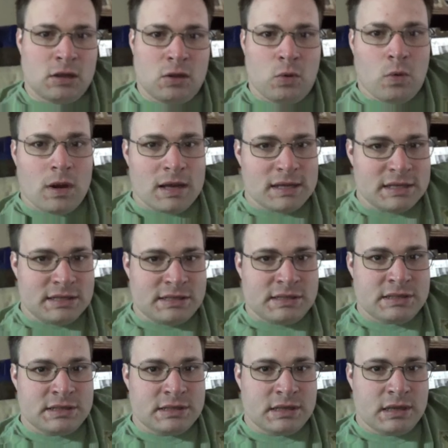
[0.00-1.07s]

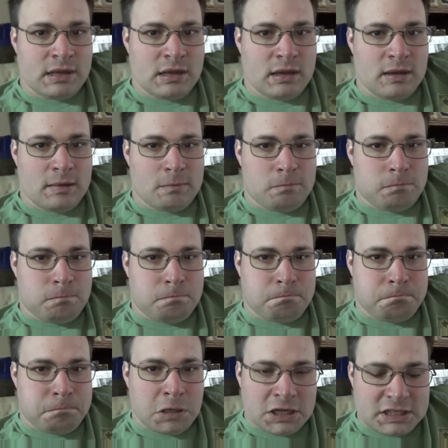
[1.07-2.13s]
was
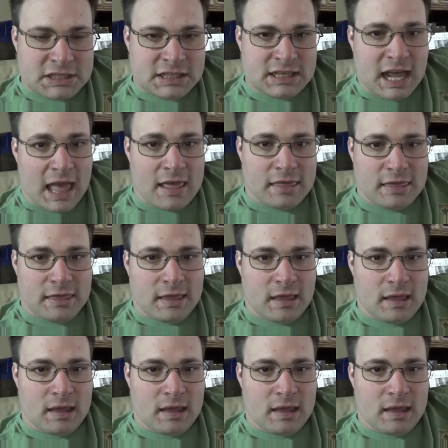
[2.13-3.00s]
put to death